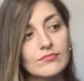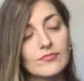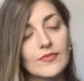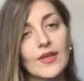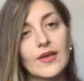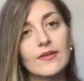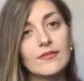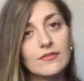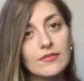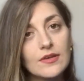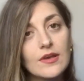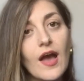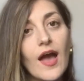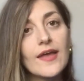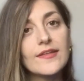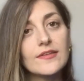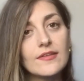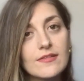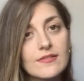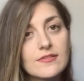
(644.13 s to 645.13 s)
the
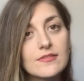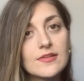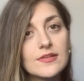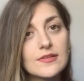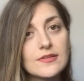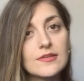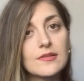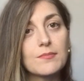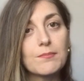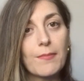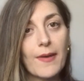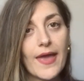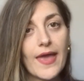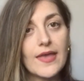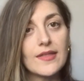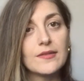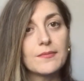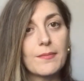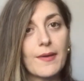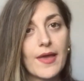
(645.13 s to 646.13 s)
guy still didn't
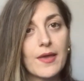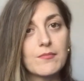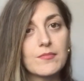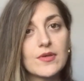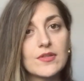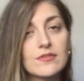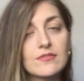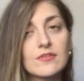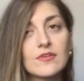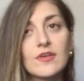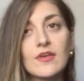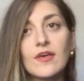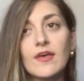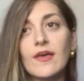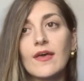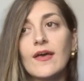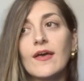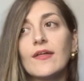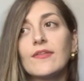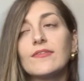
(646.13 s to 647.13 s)
pay the payment.
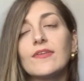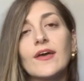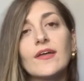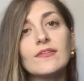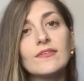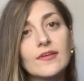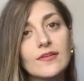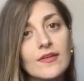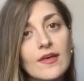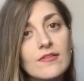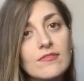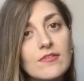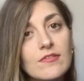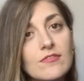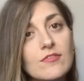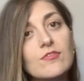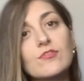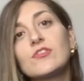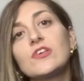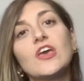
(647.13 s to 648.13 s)
Then Tenants
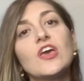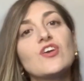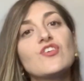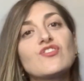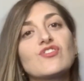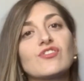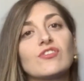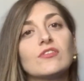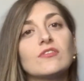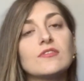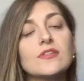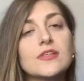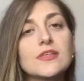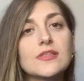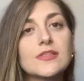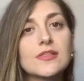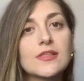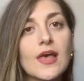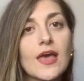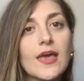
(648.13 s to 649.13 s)
Association
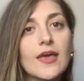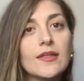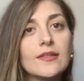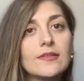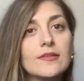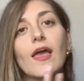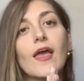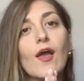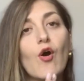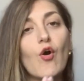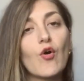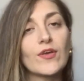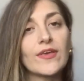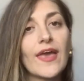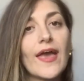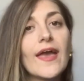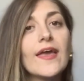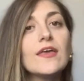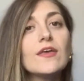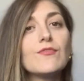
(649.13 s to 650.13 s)
said,
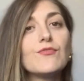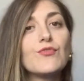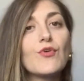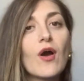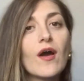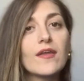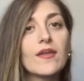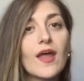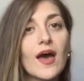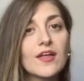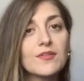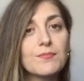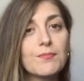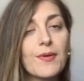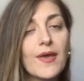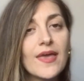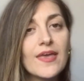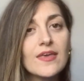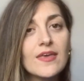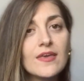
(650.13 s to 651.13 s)
okay, if you are not
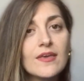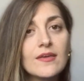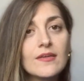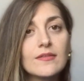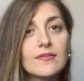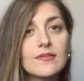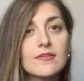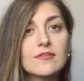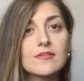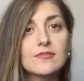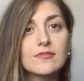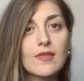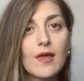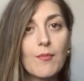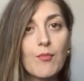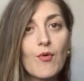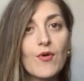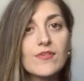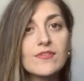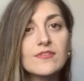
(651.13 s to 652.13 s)
paying this
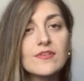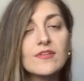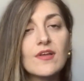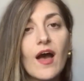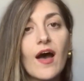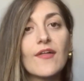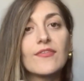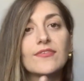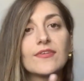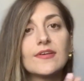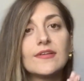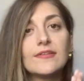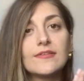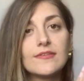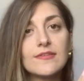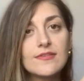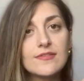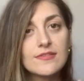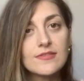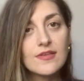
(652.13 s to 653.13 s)
deposit until
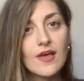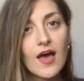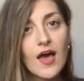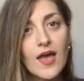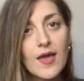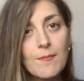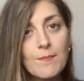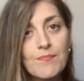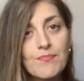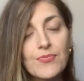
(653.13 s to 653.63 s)
this time,